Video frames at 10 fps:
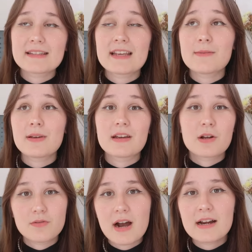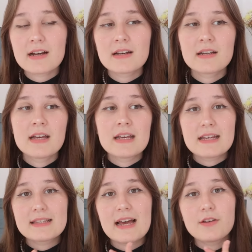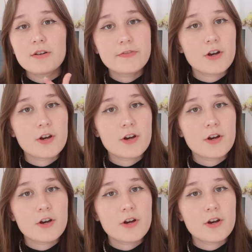as a beginner writer is that your